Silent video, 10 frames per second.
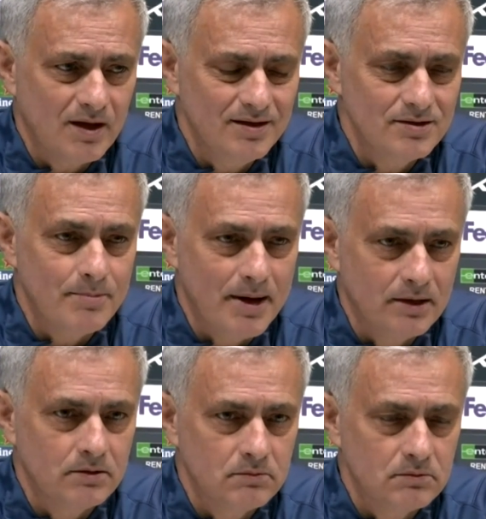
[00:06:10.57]
He's a
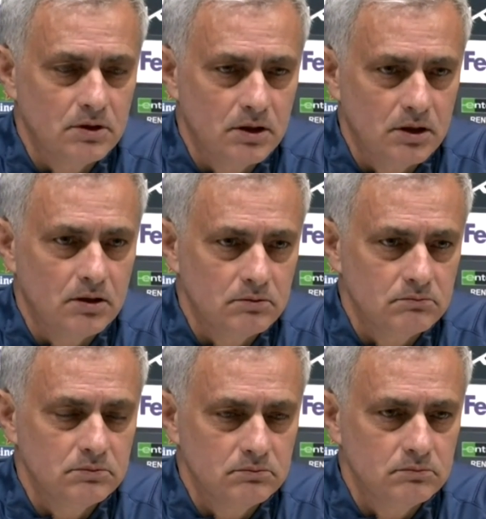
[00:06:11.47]
man. Uh,
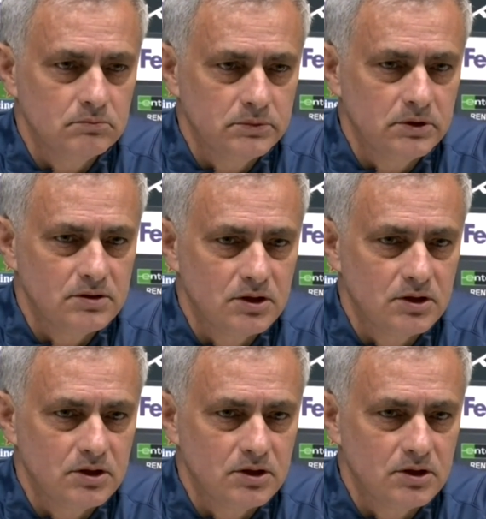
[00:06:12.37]
he's